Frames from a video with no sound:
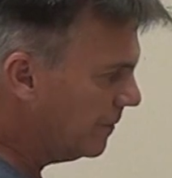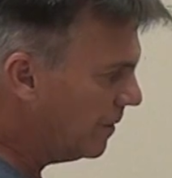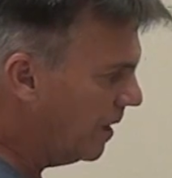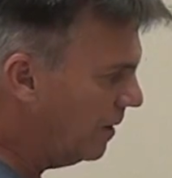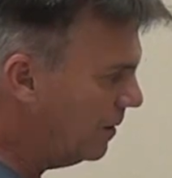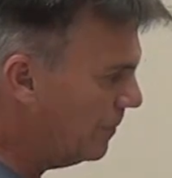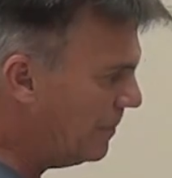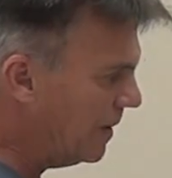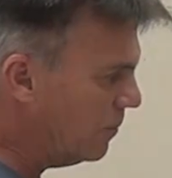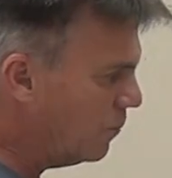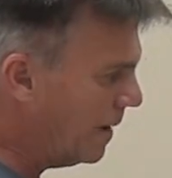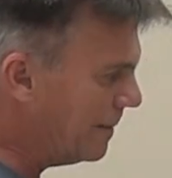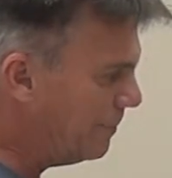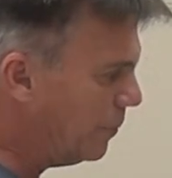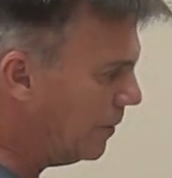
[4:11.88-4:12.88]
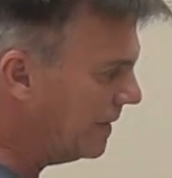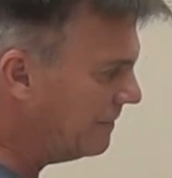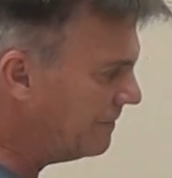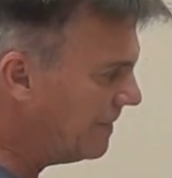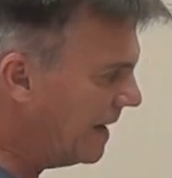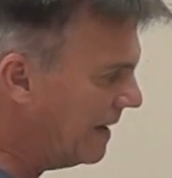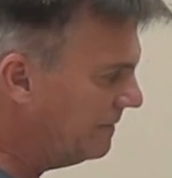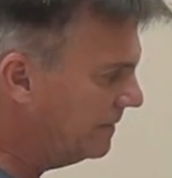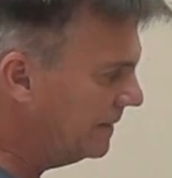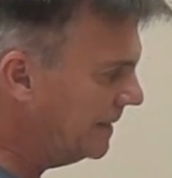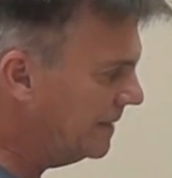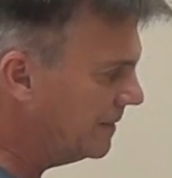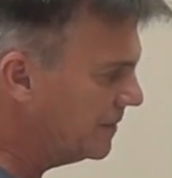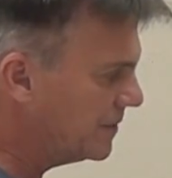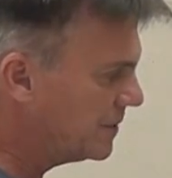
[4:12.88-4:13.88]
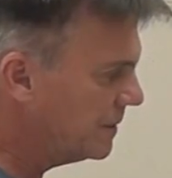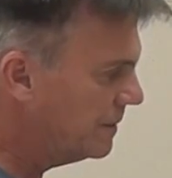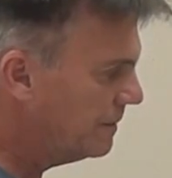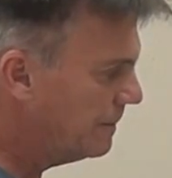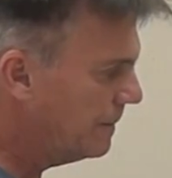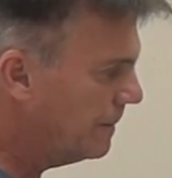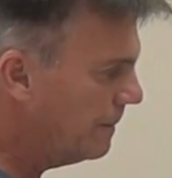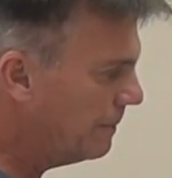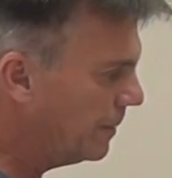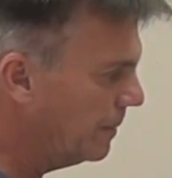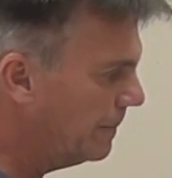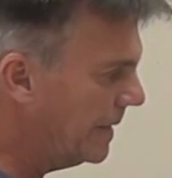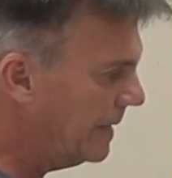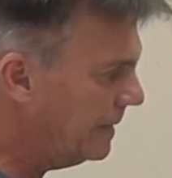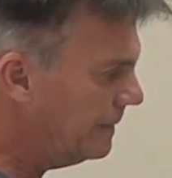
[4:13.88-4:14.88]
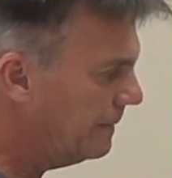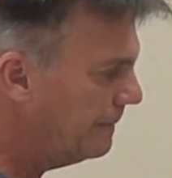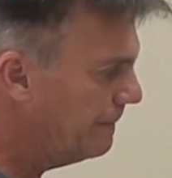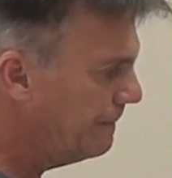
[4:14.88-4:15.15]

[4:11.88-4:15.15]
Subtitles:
They're all about 1.5 liters per minute.